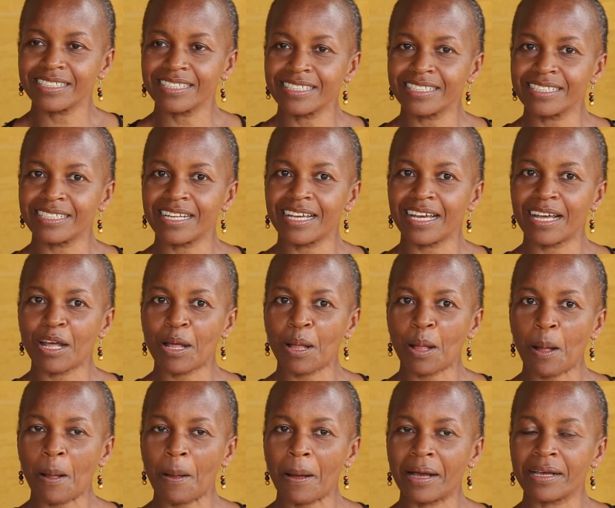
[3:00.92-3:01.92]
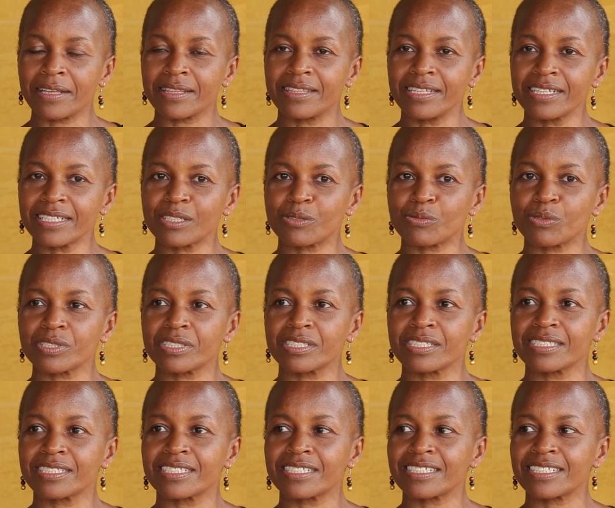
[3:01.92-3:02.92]
in, I think it was
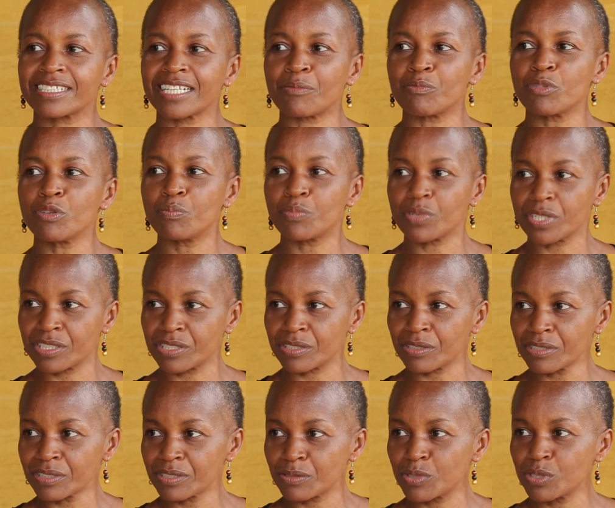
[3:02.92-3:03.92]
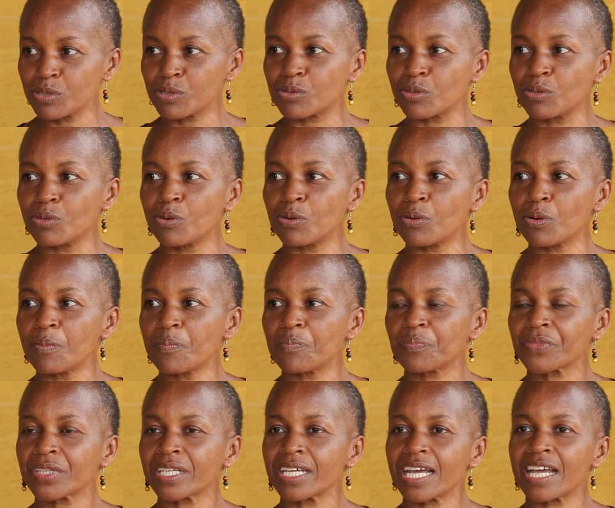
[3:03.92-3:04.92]
in Kiabu prisons. We used to go
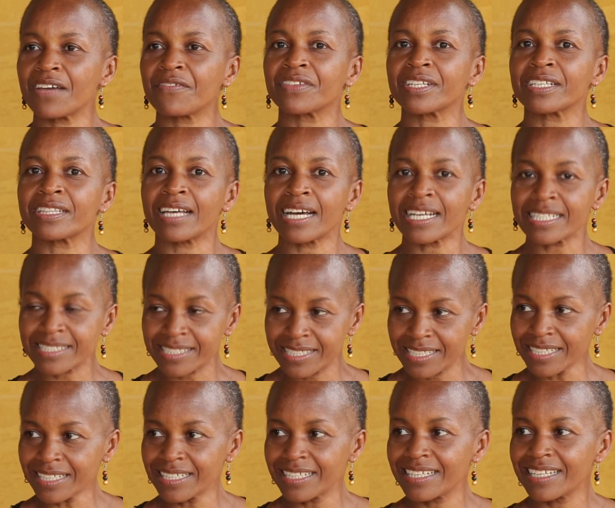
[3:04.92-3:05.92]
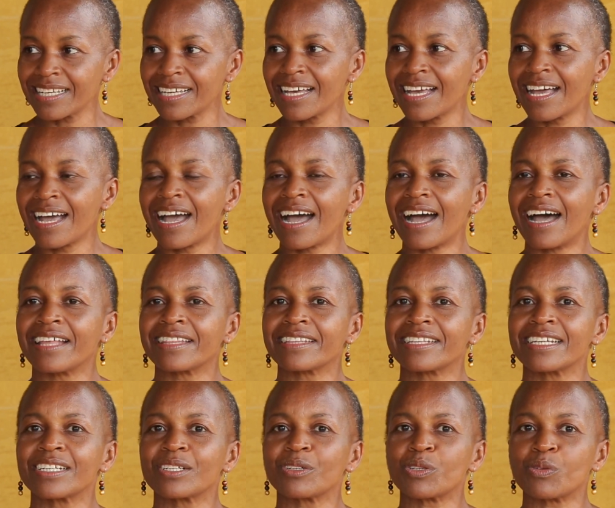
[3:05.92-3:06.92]
every Thursday. And
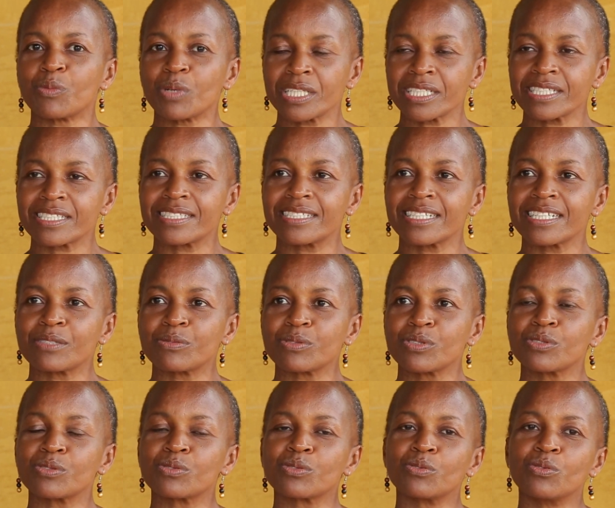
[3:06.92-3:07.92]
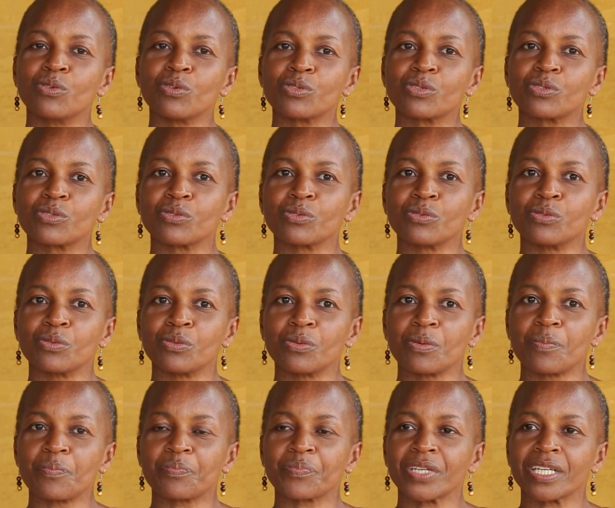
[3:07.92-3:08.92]
then on Wednesdays, we used to go to
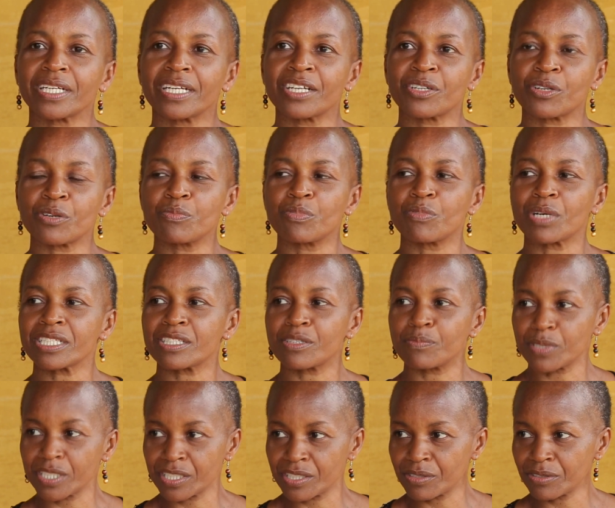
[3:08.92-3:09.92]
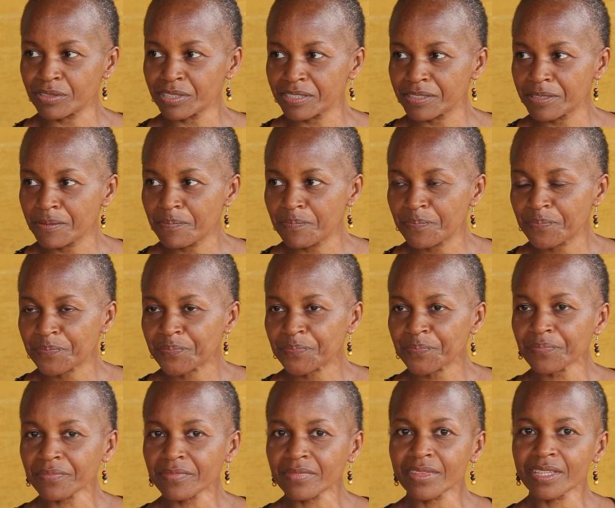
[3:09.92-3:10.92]
Nairobi West prisons.
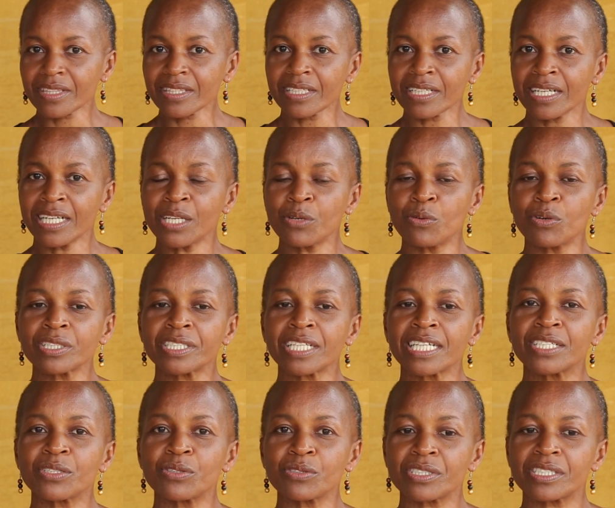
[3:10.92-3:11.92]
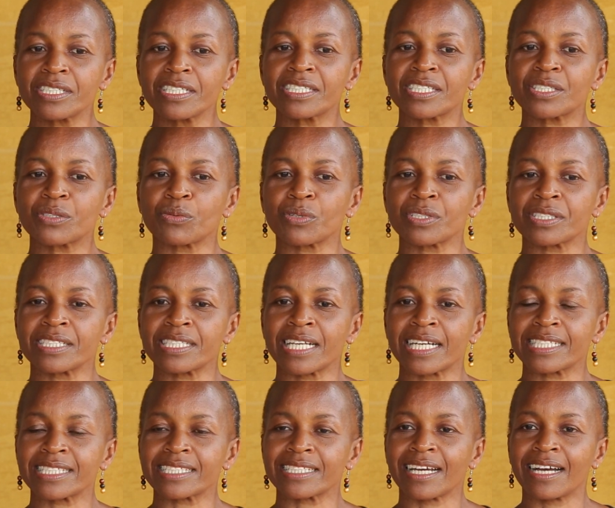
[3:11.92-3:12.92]
And what I noticed was
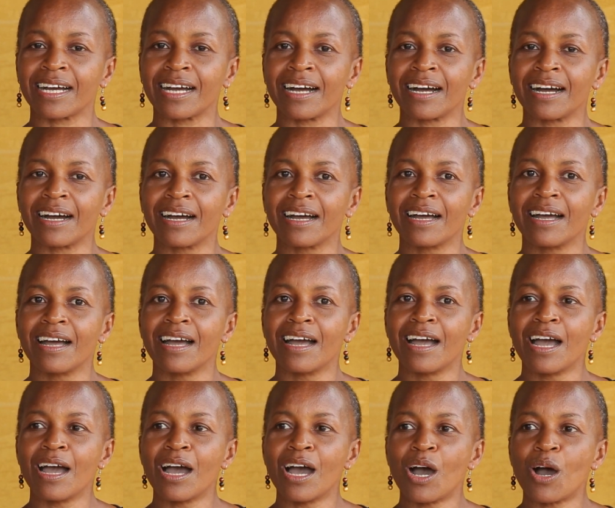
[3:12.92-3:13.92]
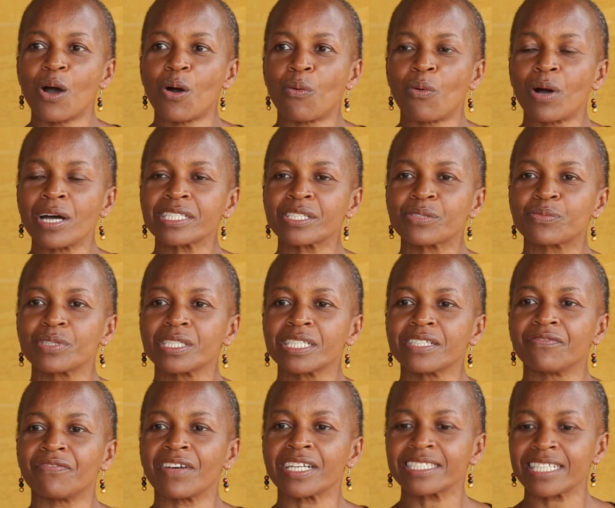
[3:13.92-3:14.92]
that once we
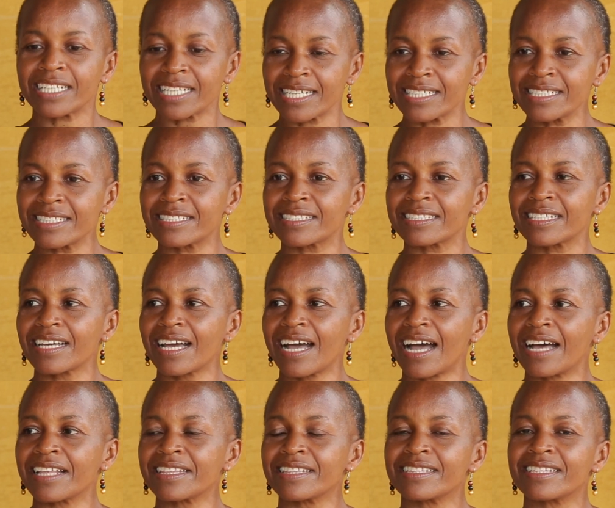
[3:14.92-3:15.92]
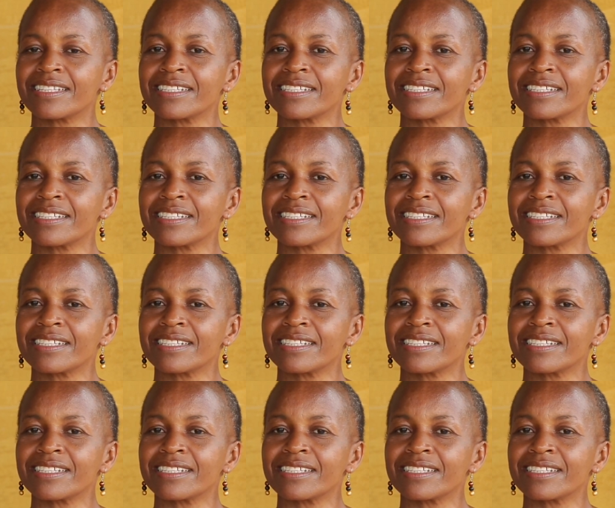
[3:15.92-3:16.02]
evangelized and